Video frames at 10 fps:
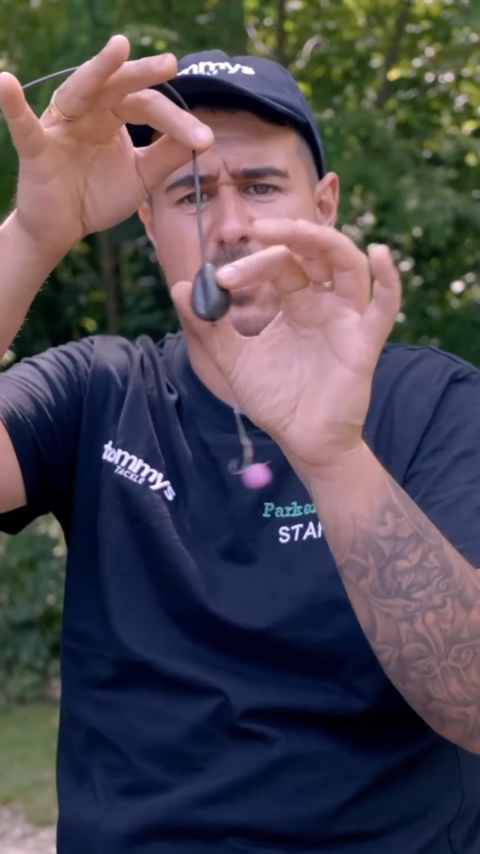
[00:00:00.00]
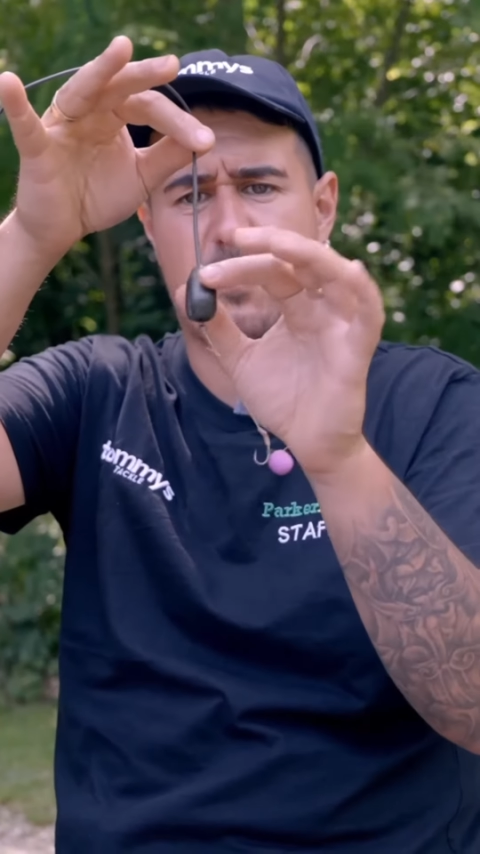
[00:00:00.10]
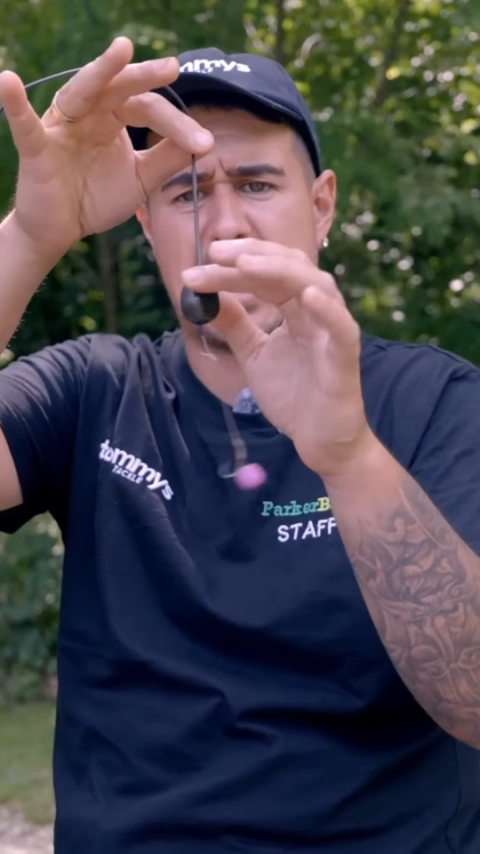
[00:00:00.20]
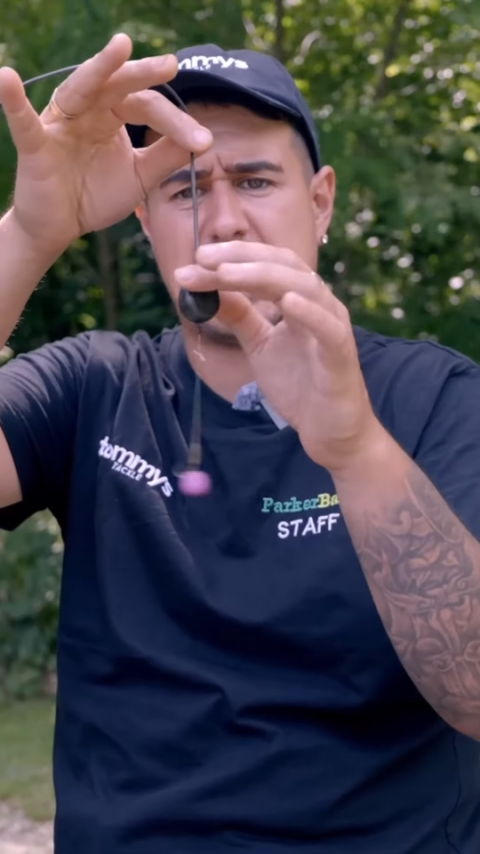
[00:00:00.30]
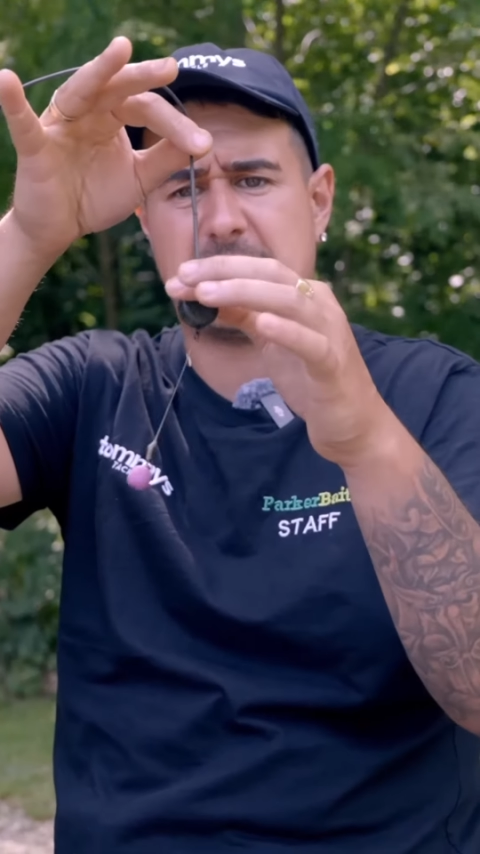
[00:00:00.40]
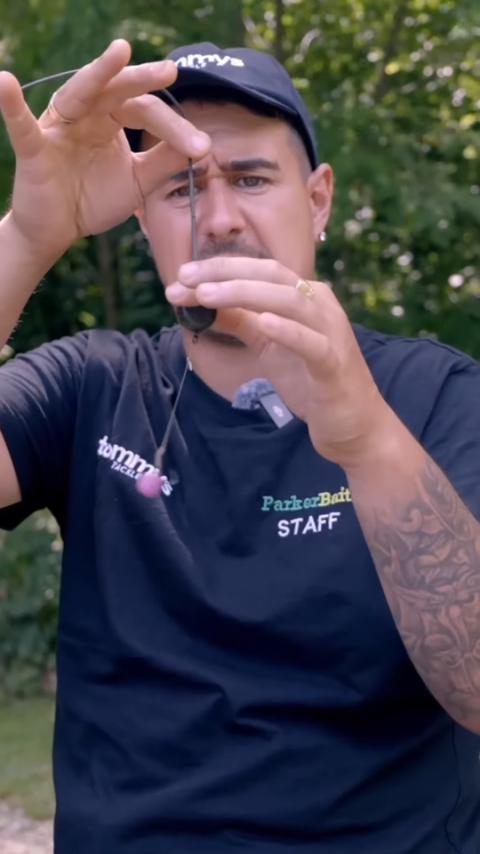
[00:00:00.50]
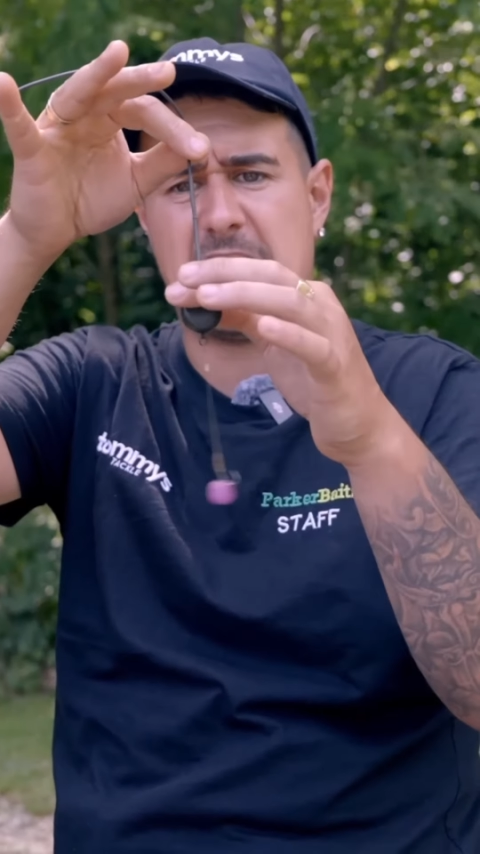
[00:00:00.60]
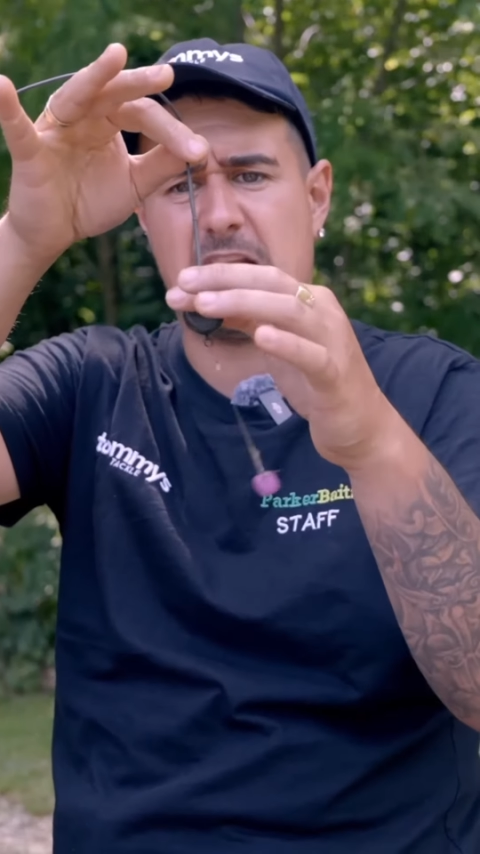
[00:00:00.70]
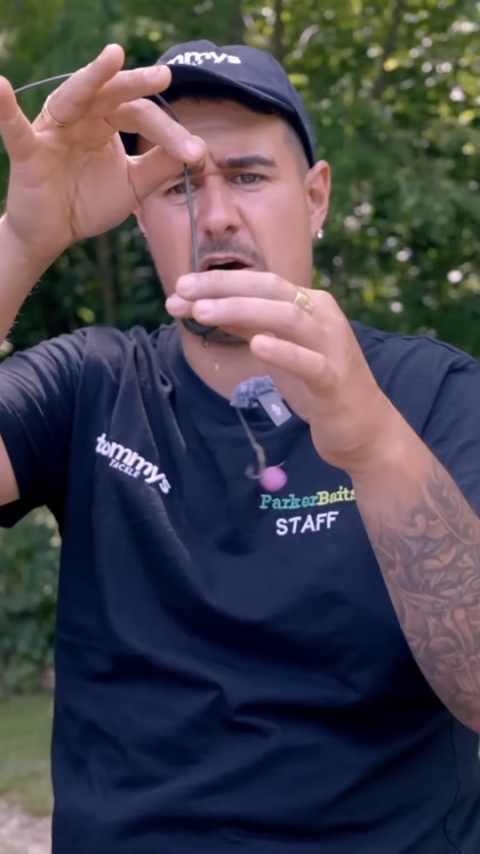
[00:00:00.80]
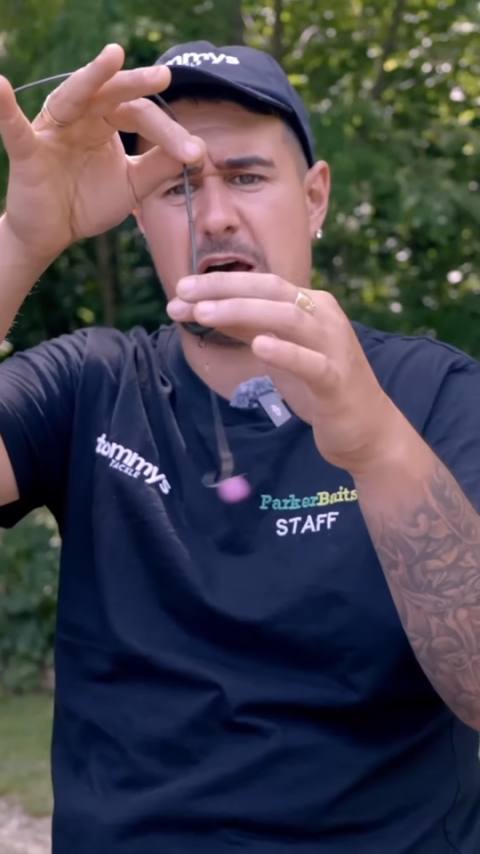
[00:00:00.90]
baits
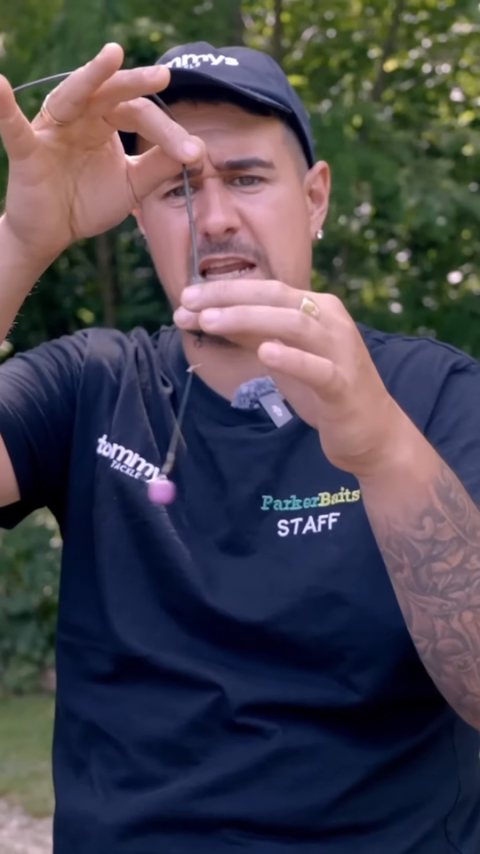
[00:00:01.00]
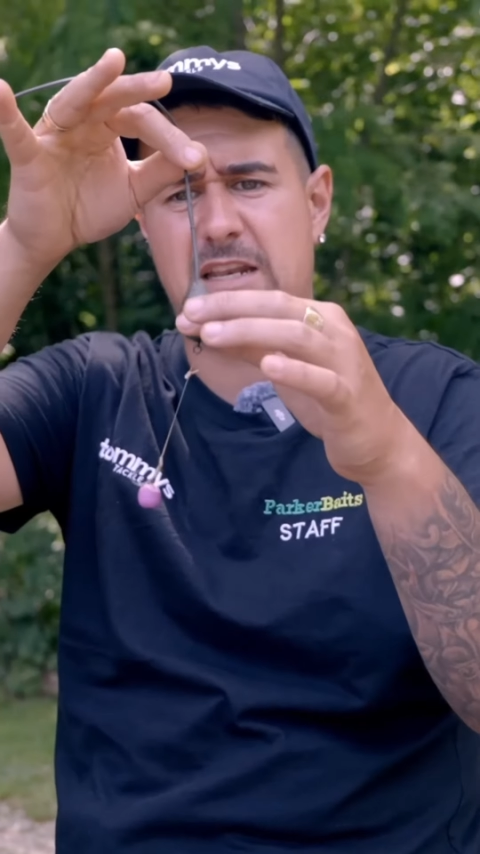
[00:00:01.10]
inline.